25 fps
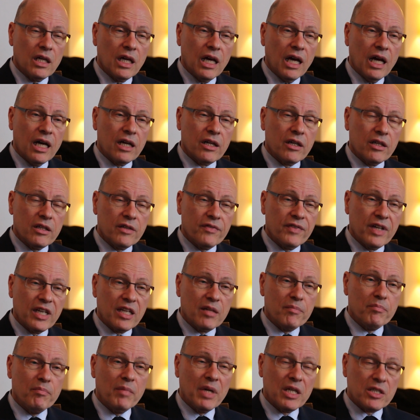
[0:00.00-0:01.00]
are going to find
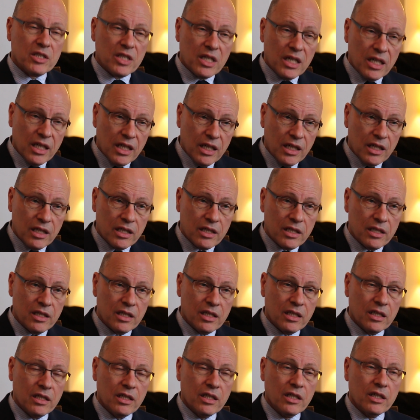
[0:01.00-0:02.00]
it much
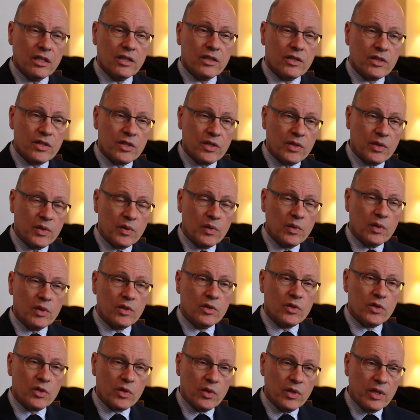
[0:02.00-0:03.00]
harder to
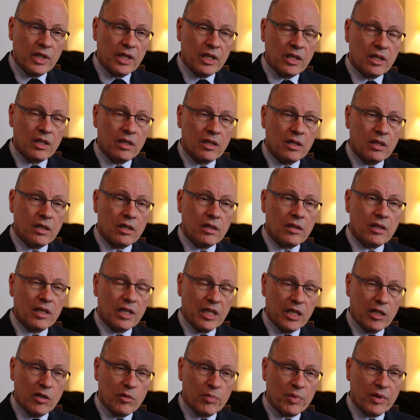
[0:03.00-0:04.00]
join the
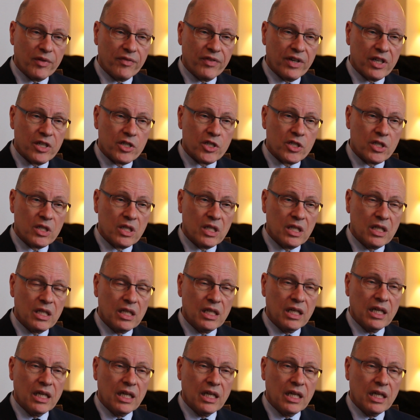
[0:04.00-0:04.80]
legal profession